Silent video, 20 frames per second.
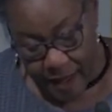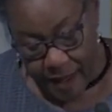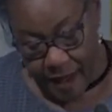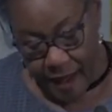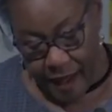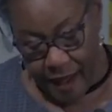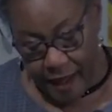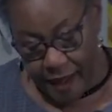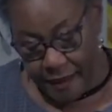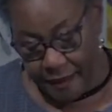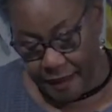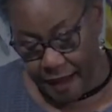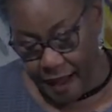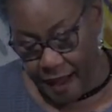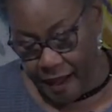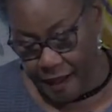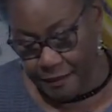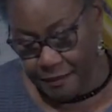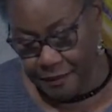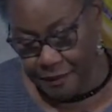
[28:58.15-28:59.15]
And
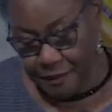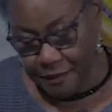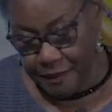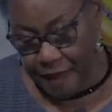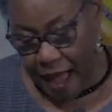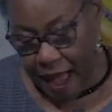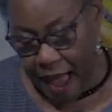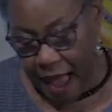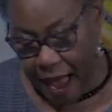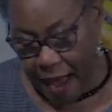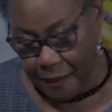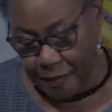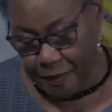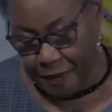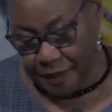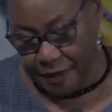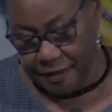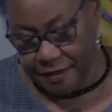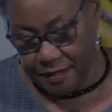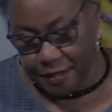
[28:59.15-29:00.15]
I'm
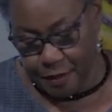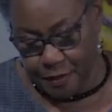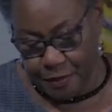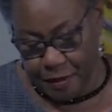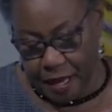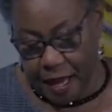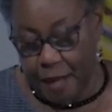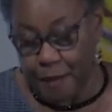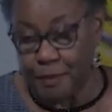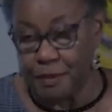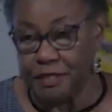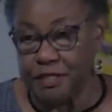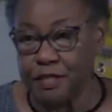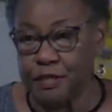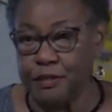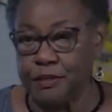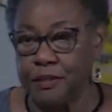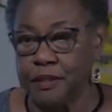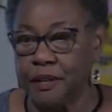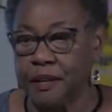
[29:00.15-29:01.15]
happy to be able
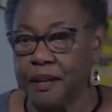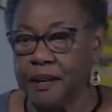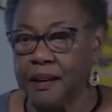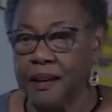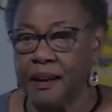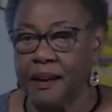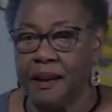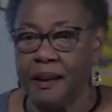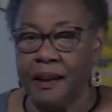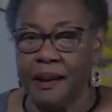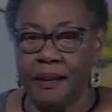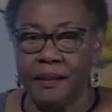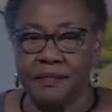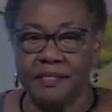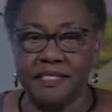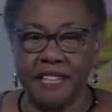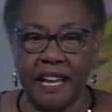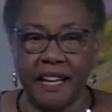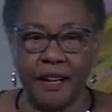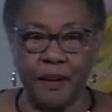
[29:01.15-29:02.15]
to
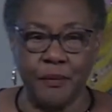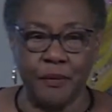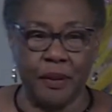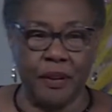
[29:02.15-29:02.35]
stand up